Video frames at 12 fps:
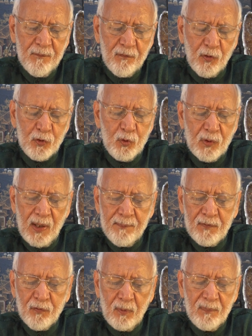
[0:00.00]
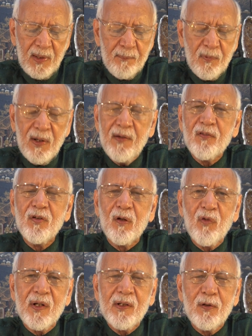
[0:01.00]
for you coming from Libra, it's not
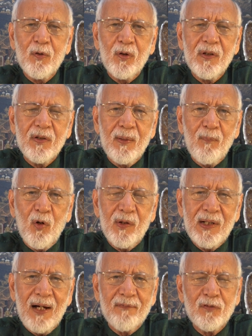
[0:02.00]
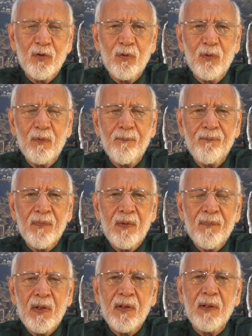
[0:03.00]
very good in the morning, afternoon.
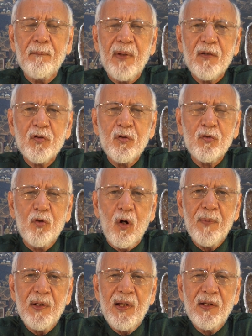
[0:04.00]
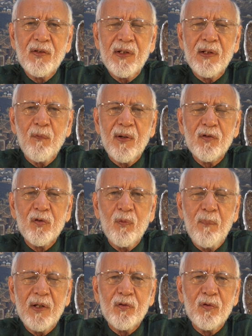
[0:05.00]
It makes you dominating,
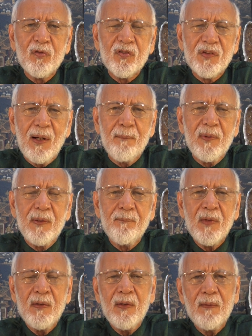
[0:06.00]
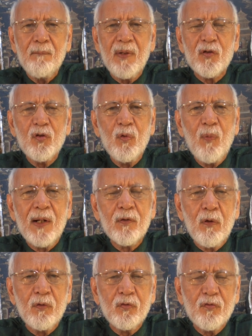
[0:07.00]
makes you stubborn, makes you want
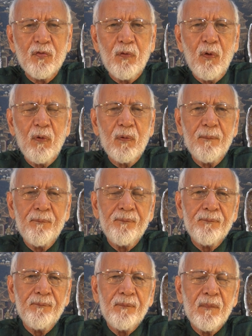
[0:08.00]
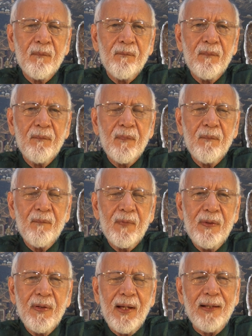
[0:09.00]
control.
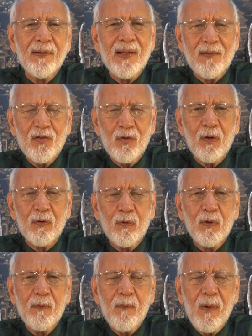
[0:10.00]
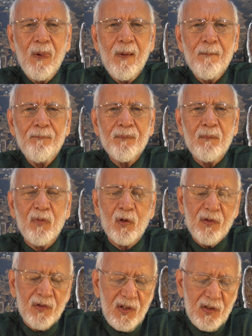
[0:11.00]
And that's not good.
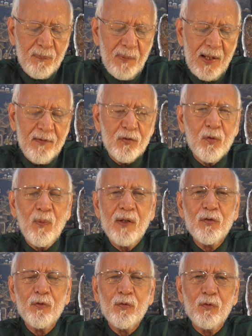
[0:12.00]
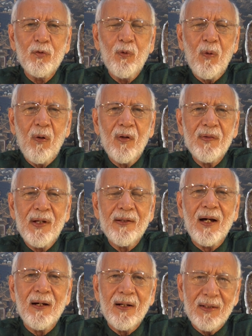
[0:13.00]
Because these planets who want you to do all that
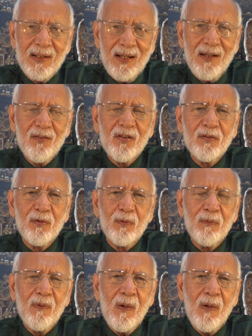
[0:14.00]
are against you.